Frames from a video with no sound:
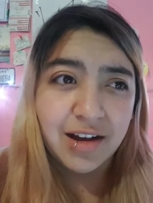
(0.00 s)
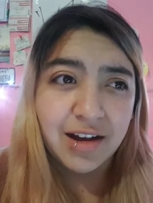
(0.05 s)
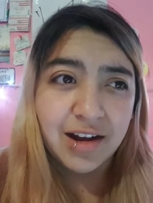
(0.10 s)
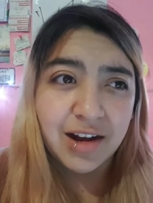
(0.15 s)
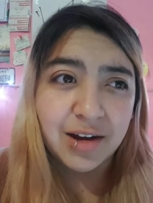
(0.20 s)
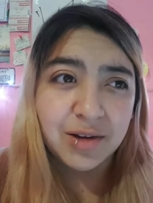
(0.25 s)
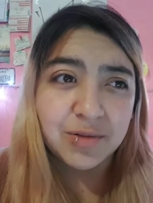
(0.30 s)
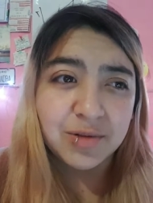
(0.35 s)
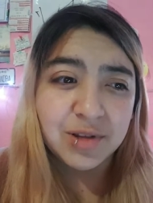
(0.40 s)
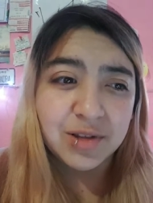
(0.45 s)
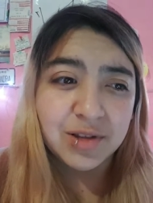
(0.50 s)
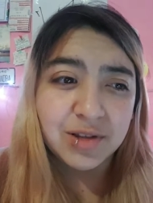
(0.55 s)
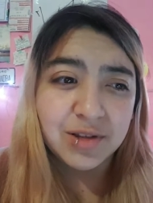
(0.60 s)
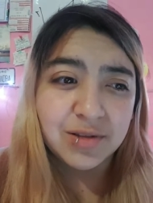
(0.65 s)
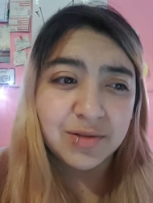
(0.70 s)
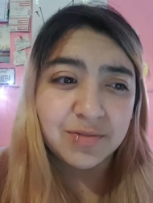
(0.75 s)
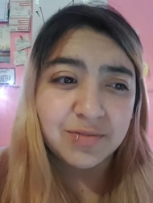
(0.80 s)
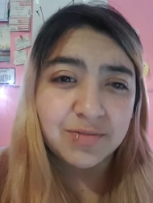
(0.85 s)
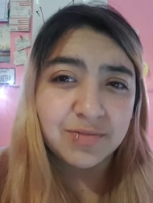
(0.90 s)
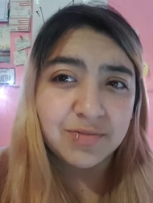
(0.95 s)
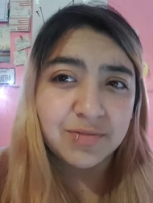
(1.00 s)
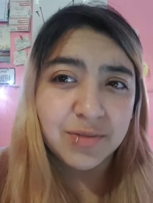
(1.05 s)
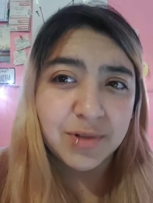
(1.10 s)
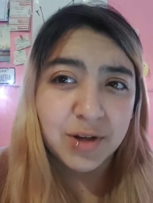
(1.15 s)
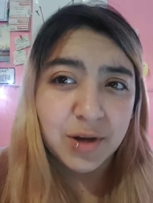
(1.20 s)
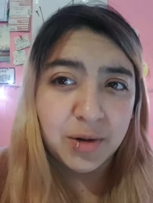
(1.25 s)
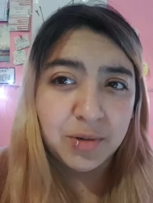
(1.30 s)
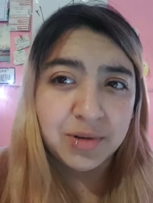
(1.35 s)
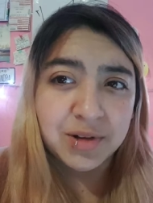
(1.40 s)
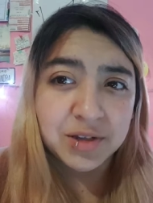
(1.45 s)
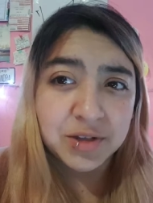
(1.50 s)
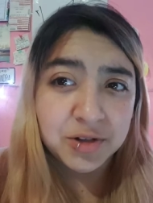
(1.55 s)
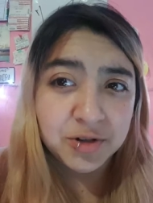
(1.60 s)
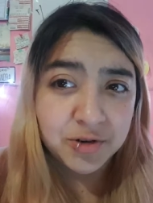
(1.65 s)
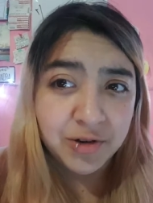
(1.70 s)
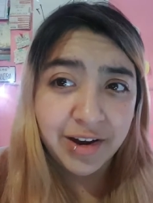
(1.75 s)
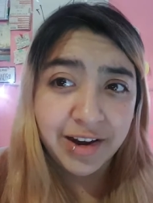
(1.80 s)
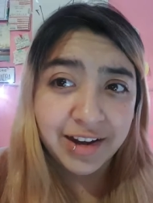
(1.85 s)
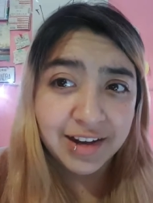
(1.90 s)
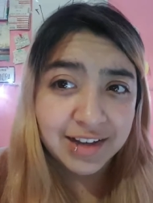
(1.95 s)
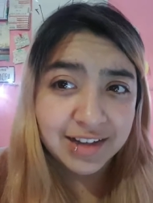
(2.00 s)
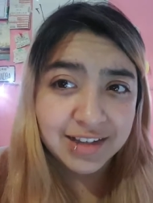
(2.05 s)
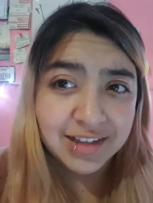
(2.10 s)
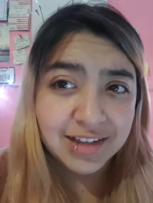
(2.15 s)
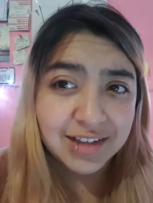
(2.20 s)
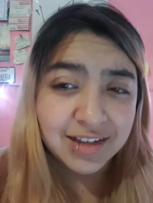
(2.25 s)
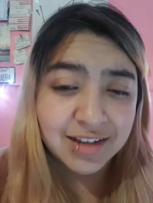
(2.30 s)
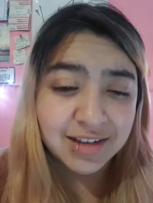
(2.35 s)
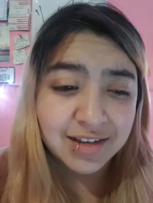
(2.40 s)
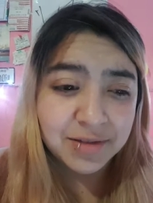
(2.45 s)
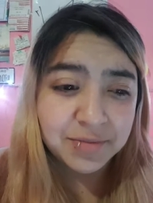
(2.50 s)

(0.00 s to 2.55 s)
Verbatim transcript: I will go and try it.